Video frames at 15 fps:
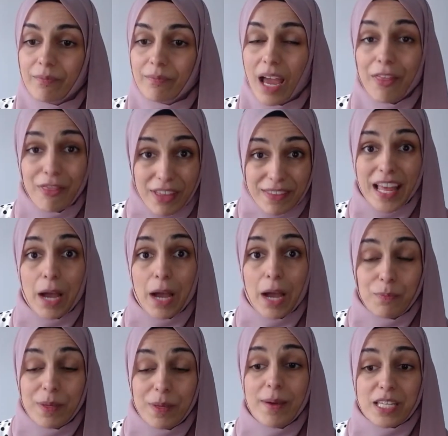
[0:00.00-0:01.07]
I think that would
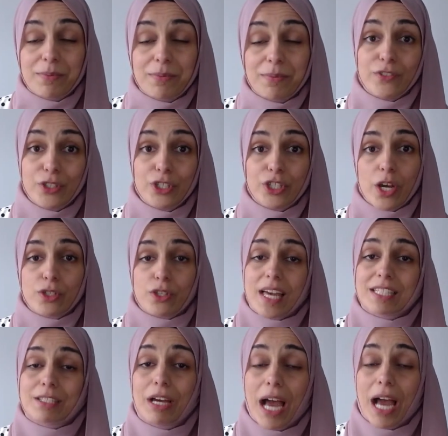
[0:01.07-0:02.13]
be the best place for you to go. So
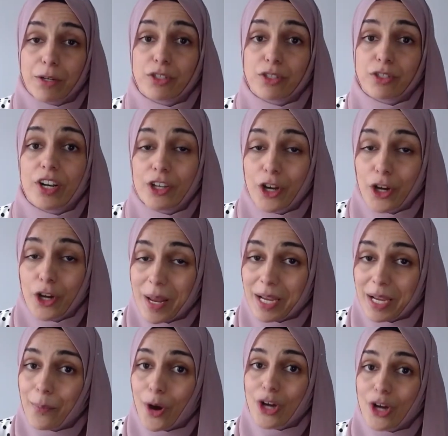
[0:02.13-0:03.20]
that's how to run your home like
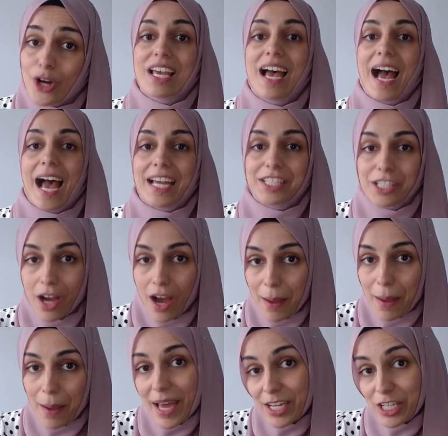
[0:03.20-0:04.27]
a boss and
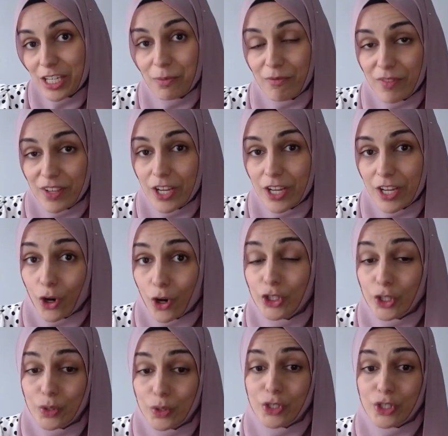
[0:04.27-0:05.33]
time management videos on
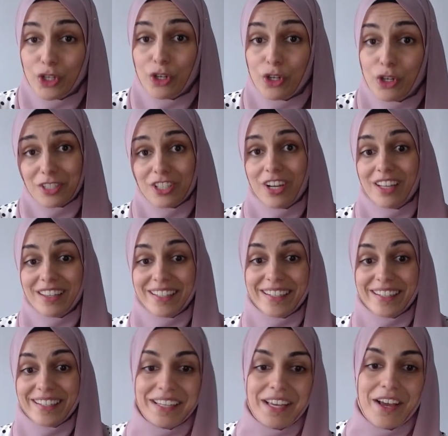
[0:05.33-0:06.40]
YouTube, insha'Allah.
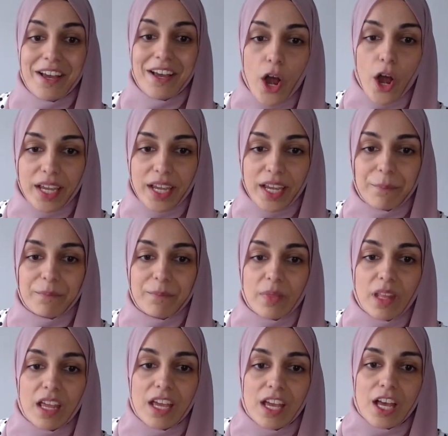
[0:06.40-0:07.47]
Okay.
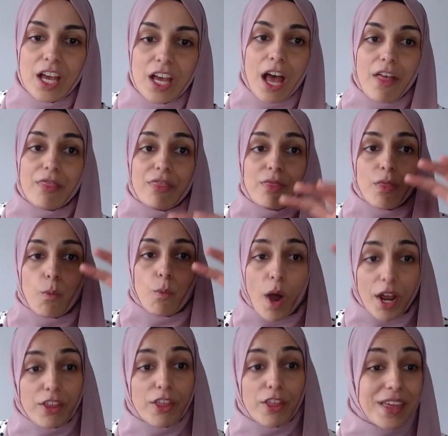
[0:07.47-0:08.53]

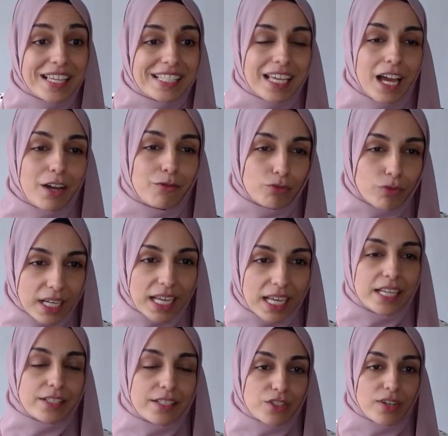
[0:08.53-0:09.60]
One of the things that
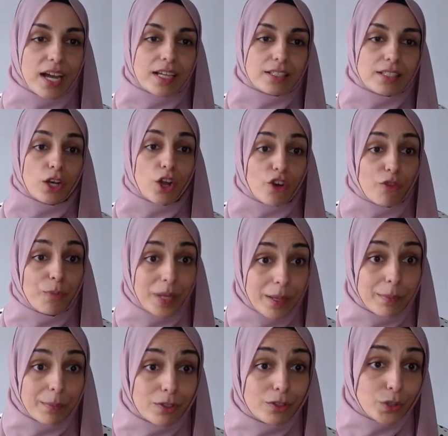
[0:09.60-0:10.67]
really distracts a lot of
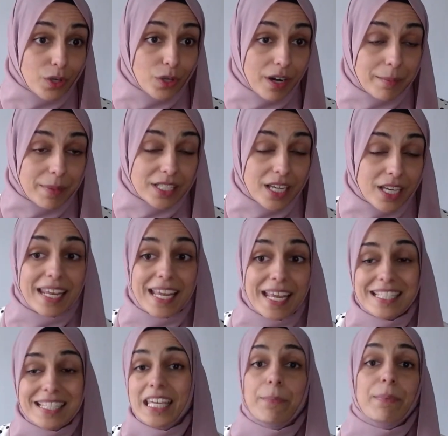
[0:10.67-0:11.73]
people during Ramadan is
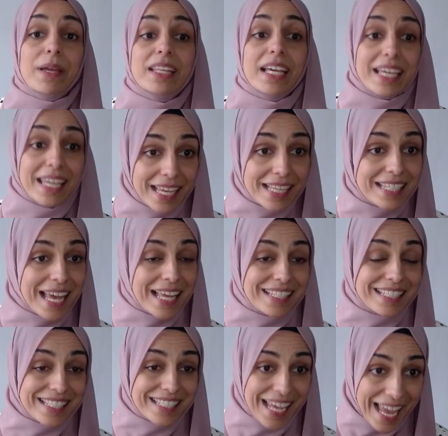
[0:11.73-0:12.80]
keeping the kids
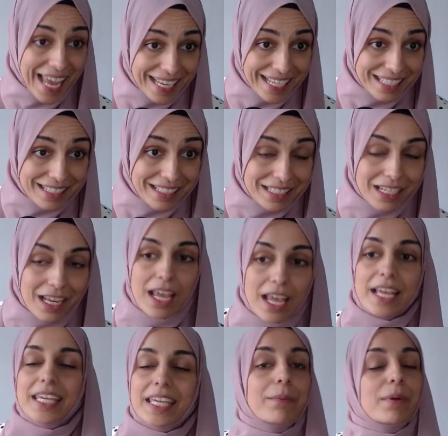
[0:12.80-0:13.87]
entertained,
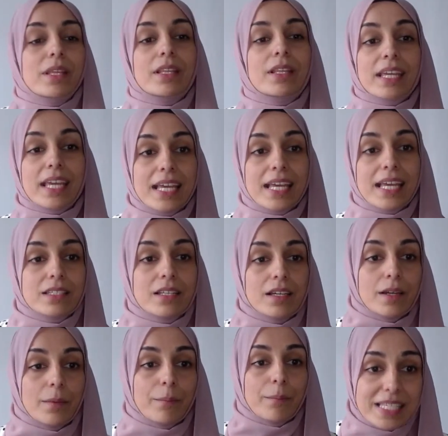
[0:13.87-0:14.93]
keeping the kids
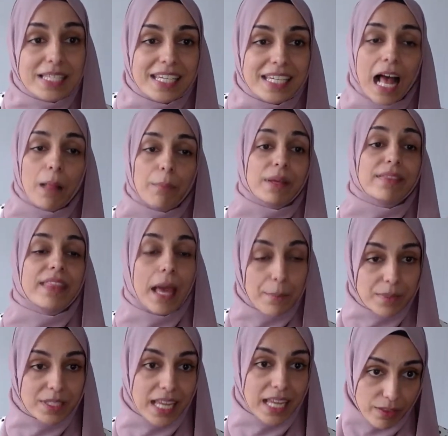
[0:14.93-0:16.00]
busy, helping them
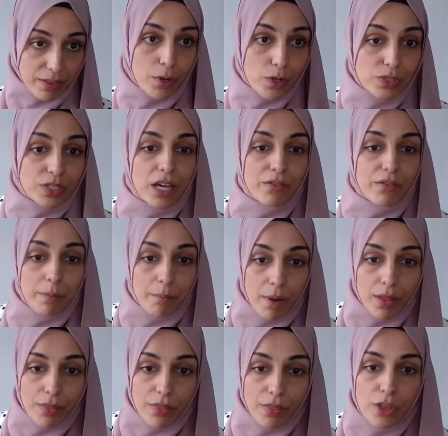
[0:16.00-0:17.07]
to get the most out of the
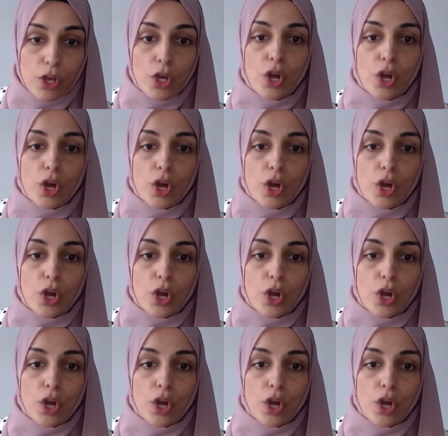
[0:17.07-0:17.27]
month.